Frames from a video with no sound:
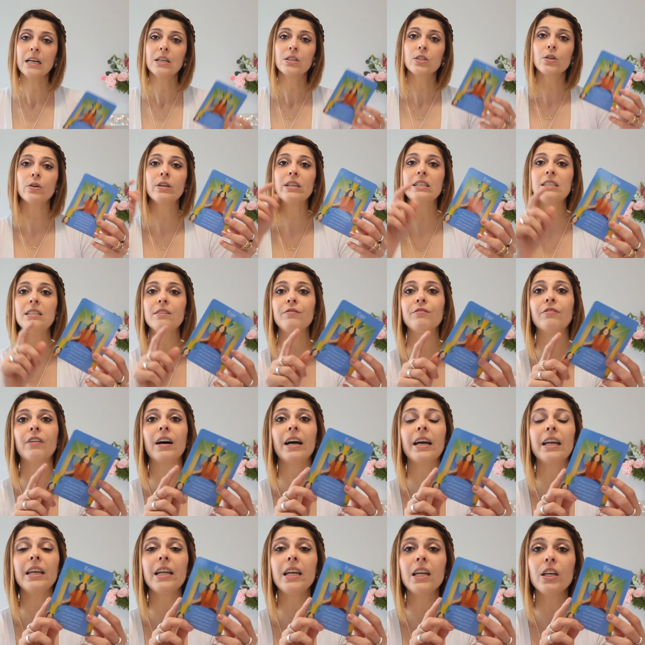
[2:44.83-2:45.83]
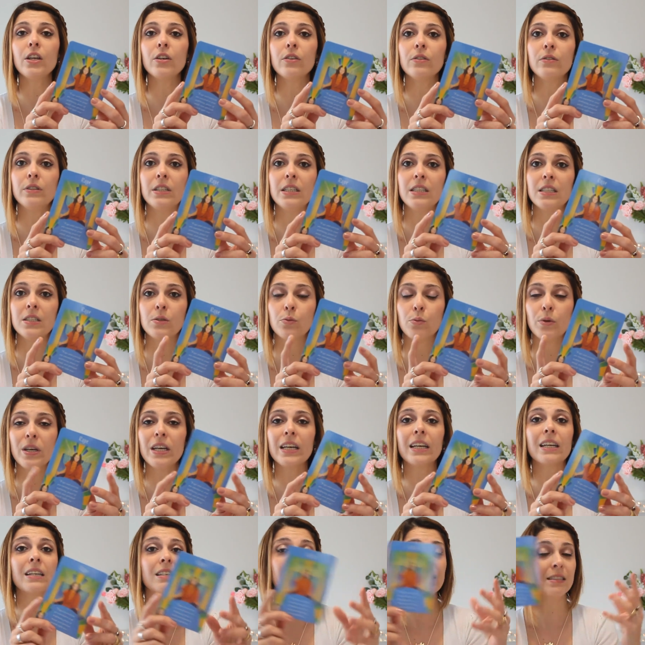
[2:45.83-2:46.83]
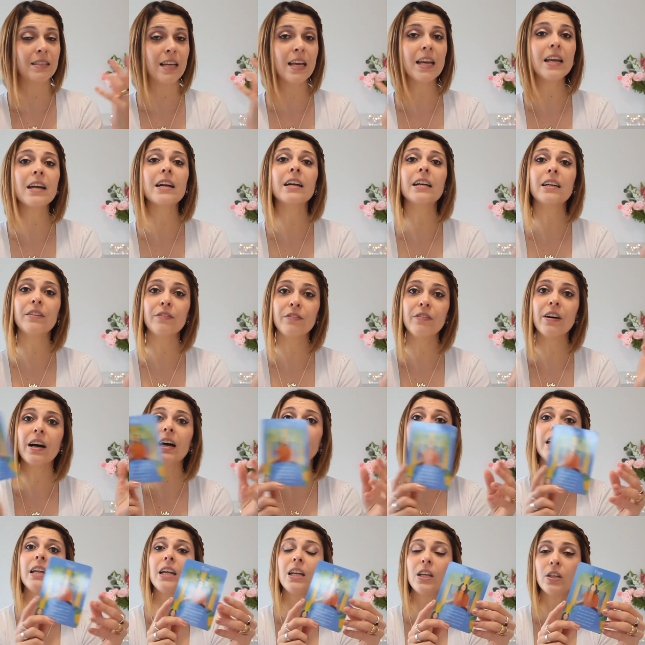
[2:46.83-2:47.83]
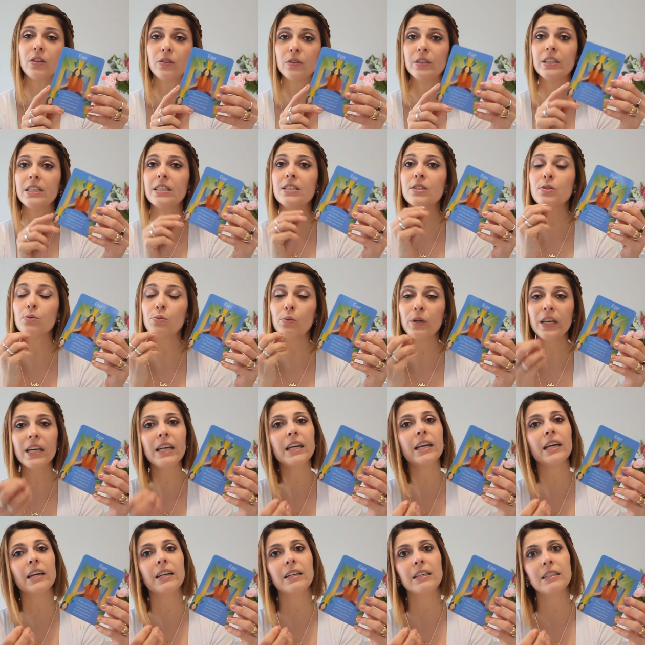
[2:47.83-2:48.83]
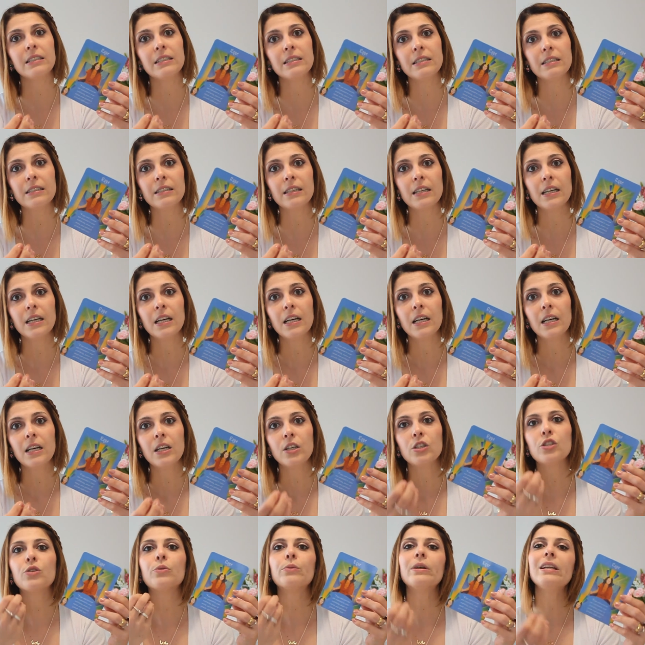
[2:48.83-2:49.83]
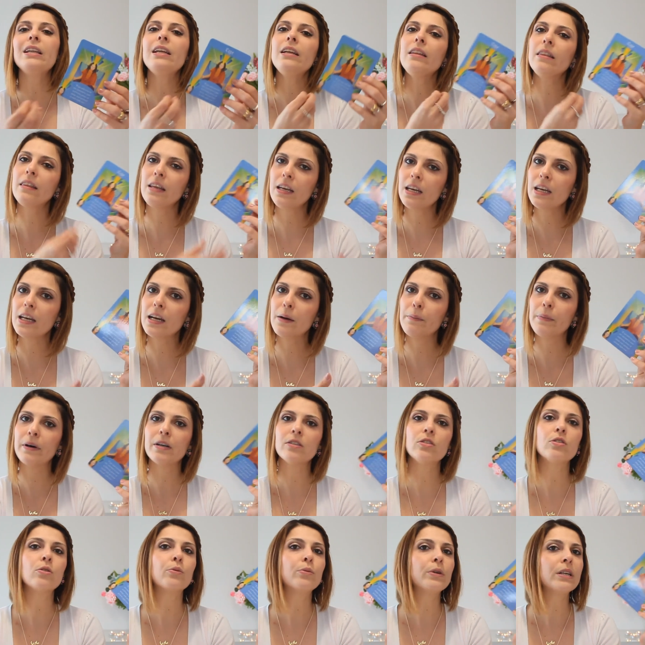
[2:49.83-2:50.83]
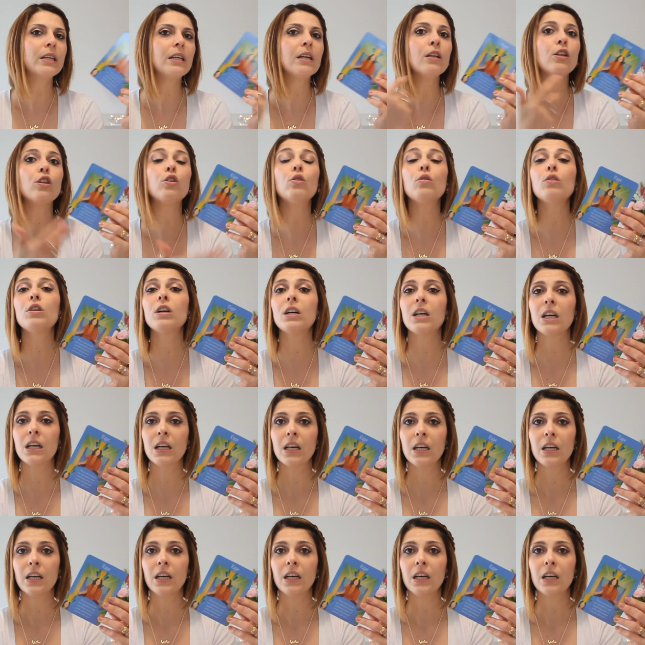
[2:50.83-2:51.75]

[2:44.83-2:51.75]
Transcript: So he's inviting you this weekend, they are inviting you this weekend to really think about, to really look